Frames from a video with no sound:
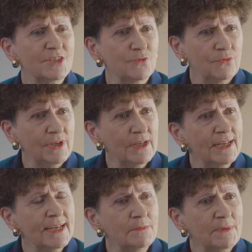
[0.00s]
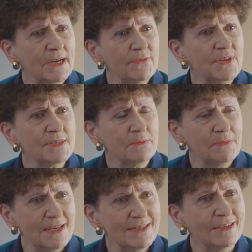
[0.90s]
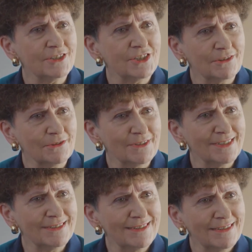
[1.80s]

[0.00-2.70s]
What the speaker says: it's really about these amazing children,